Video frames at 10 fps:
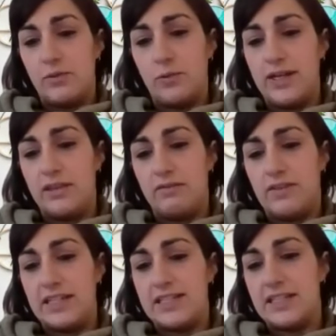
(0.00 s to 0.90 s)
the width of
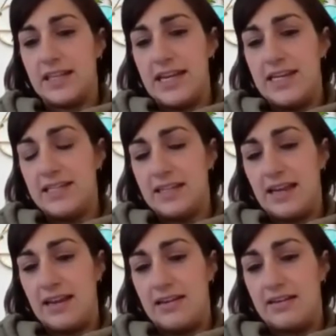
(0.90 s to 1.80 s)
that seat
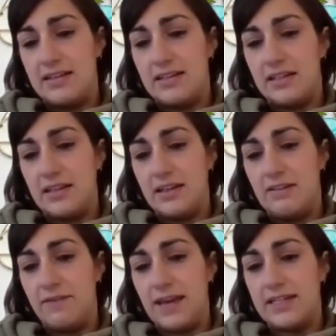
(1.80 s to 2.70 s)
and
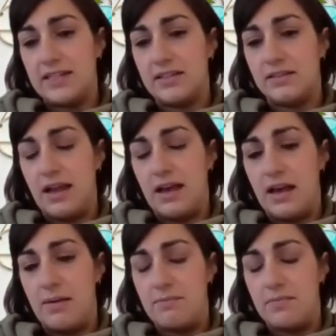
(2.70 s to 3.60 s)
if that's
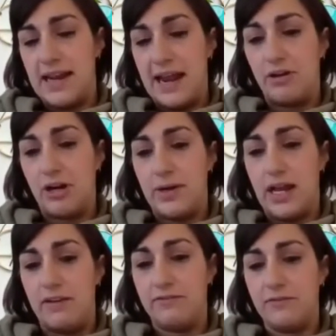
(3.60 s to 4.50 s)
narrow
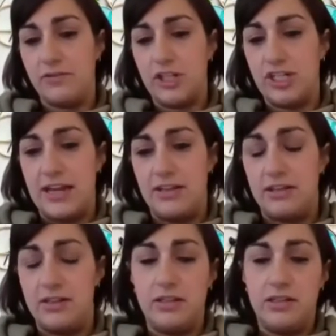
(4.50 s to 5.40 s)
enough for Shannon.